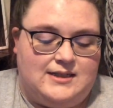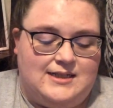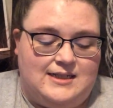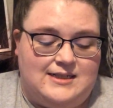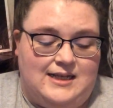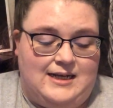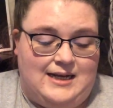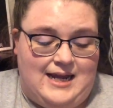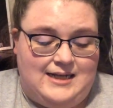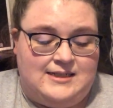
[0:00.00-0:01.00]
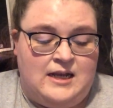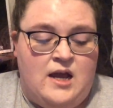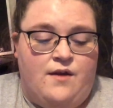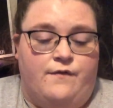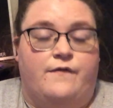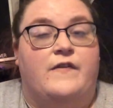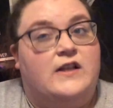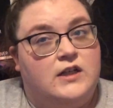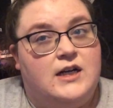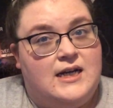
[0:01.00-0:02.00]
This is the NYX
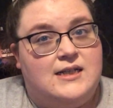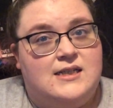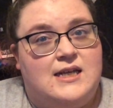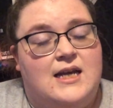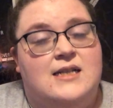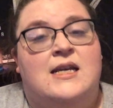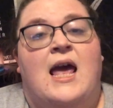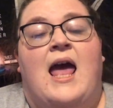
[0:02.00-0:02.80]
Filler Instinct.